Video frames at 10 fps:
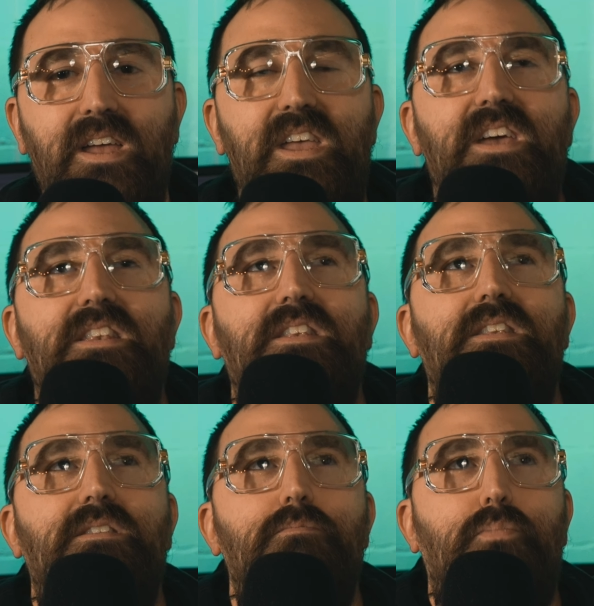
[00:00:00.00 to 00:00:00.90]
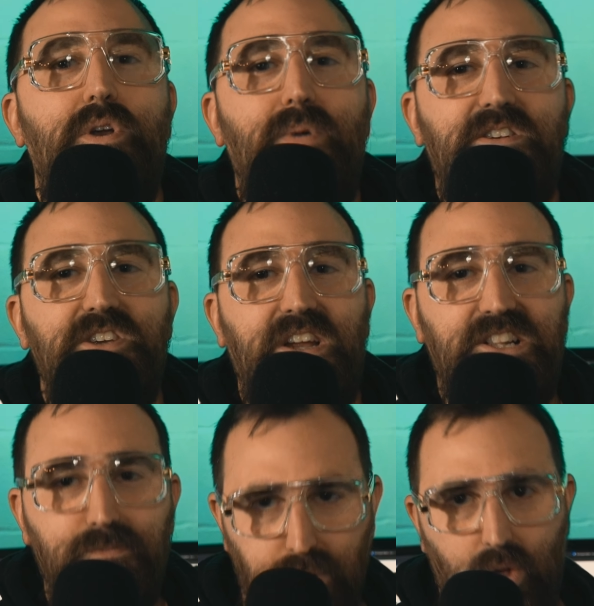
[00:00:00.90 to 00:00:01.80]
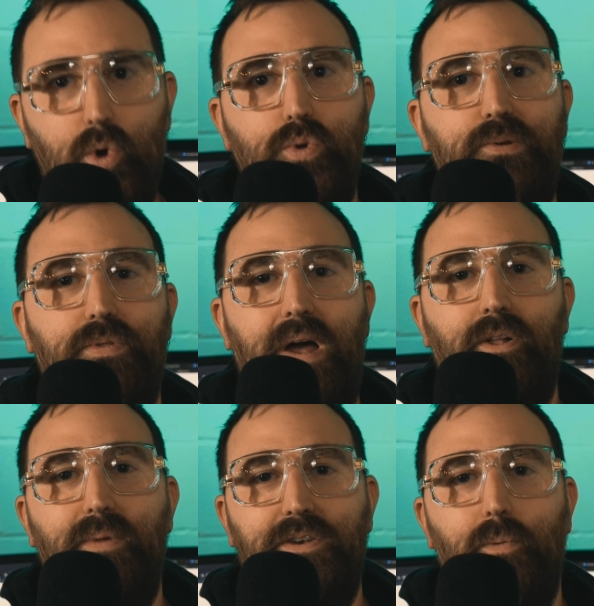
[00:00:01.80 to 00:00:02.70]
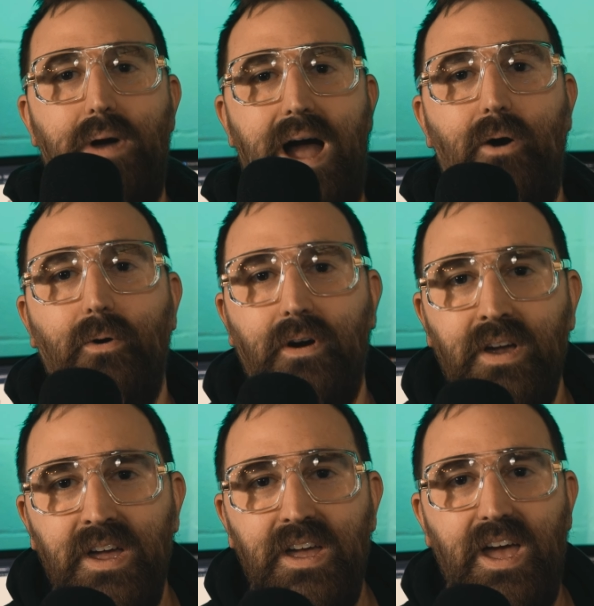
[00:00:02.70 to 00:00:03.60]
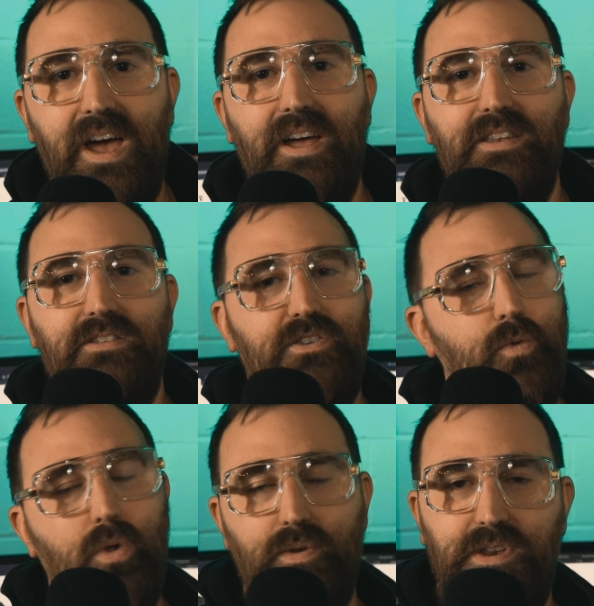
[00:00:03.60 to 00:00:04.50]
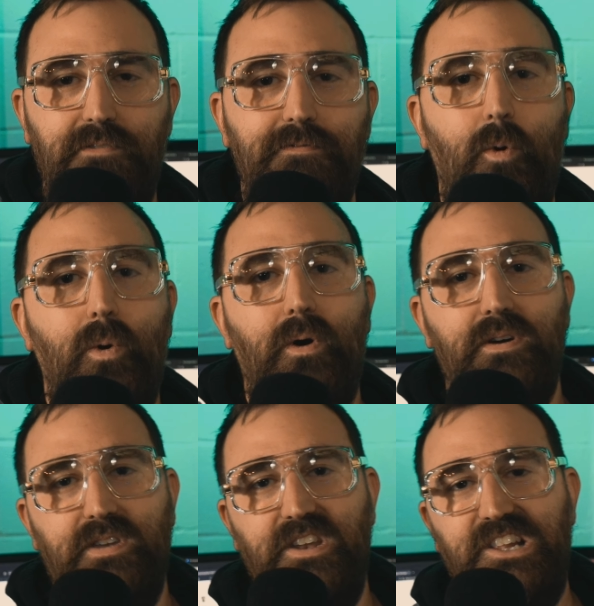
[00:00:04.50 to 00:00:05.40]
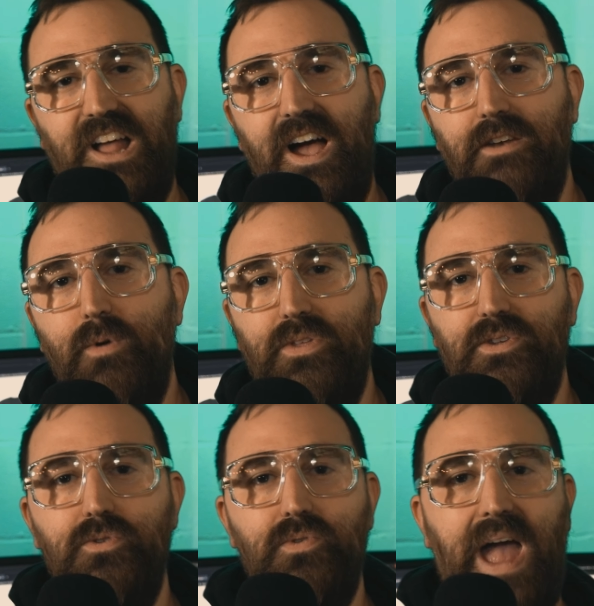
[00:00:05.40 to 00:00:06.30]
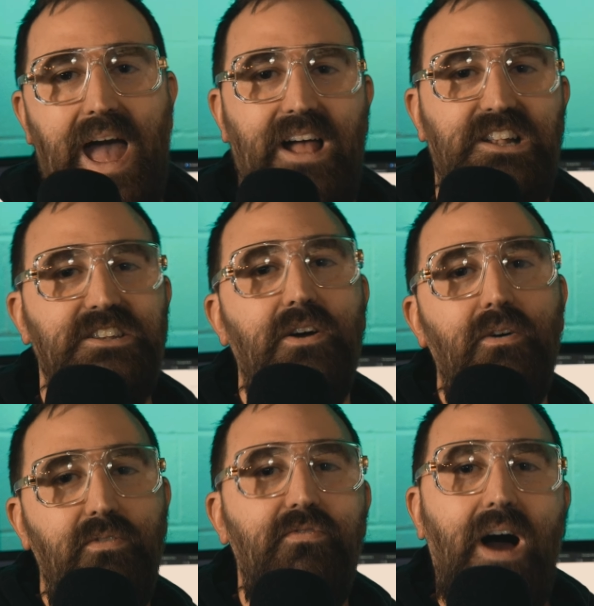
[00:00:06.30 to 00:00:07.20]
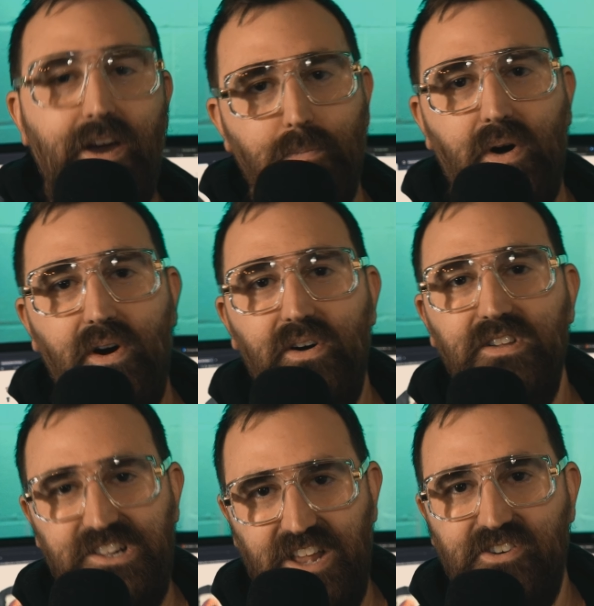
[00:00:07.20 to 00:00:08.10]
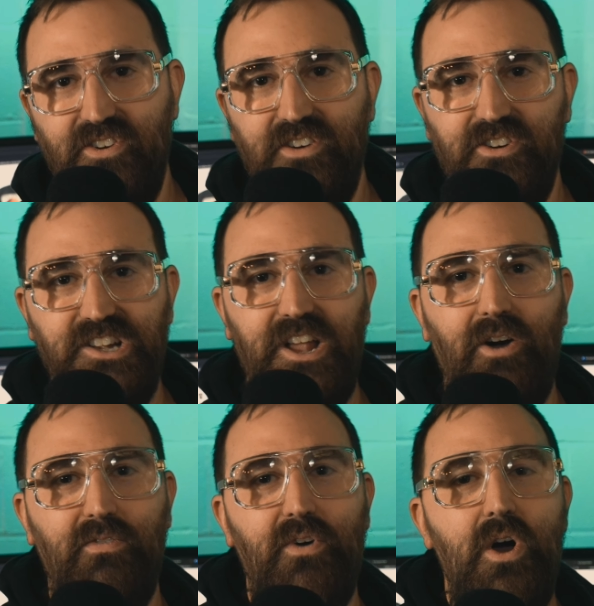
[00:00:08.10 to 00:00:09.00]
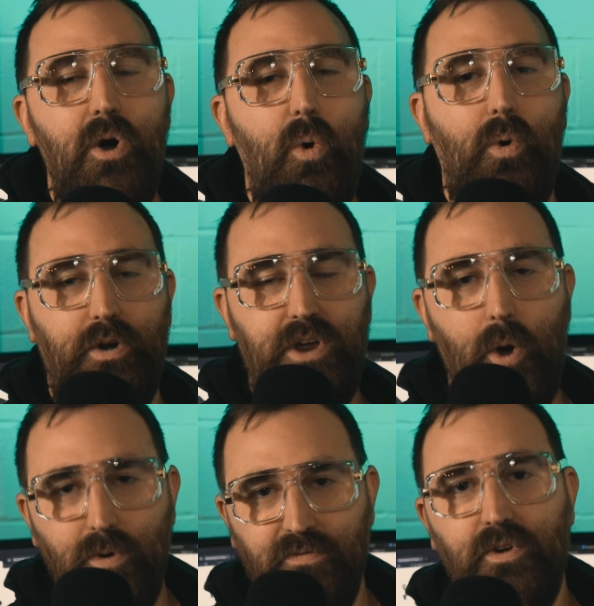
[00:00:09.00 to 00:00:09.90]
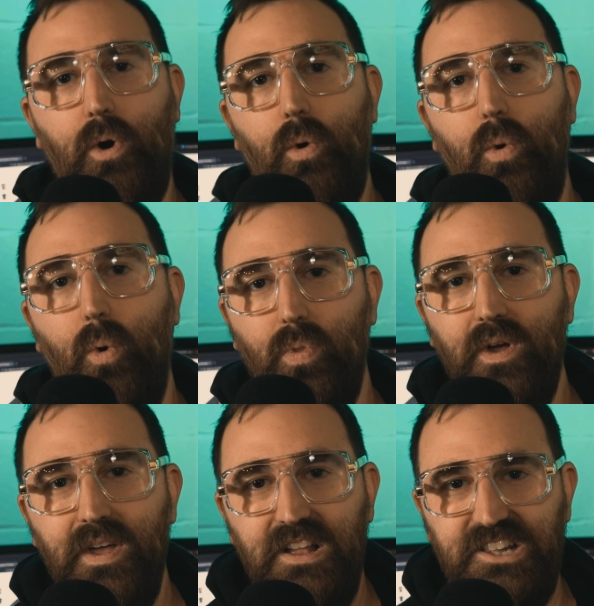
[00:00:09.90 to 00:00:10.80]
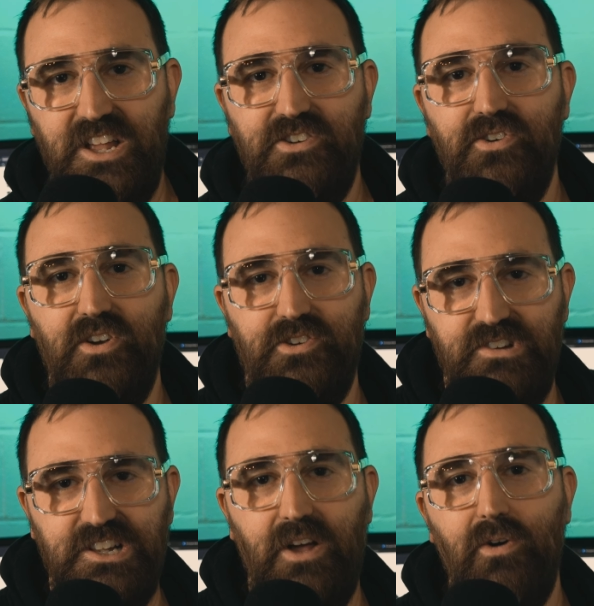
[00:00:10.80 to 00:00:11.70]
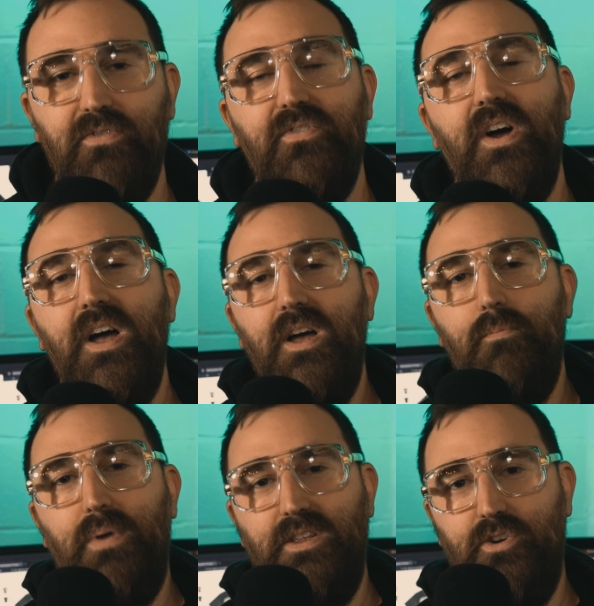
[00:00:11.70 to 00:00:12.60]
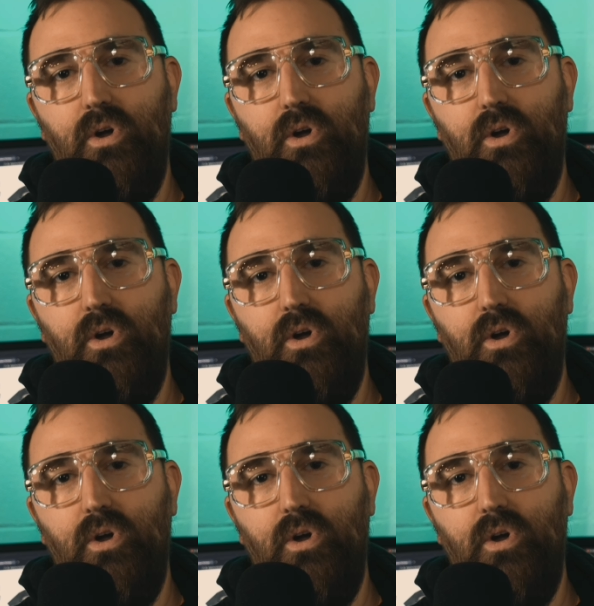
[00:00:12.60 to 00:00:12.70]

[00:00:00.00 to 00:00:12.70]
it pretty much explodes with elemental power. And you roll a d4 to decide whether you cast Fireball centered on yourself or Cone of Cold centered on yourself, but you're